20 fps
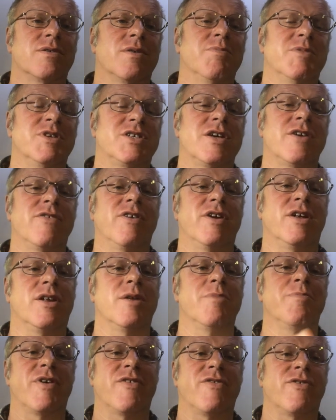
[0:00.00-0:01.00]
material
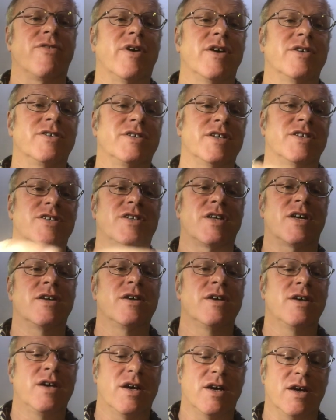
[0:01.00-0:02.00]
above the road tends to
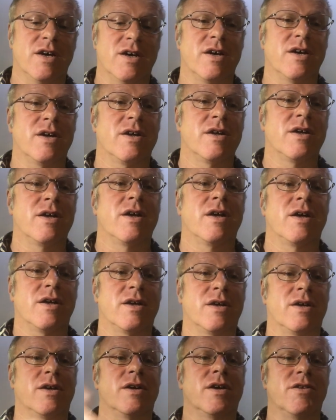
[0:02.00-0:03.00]

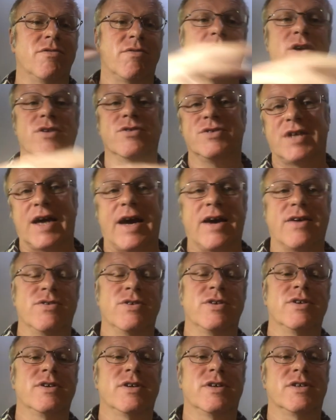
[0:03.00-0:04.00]
erode
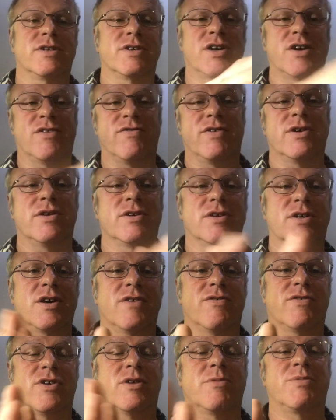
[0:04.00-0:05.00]
down and
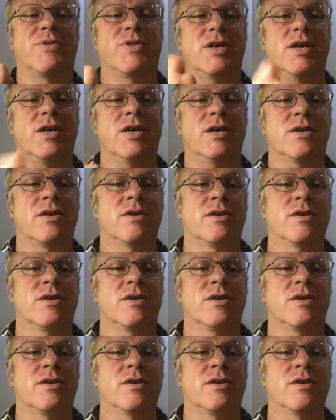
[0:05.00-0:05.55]
cover up the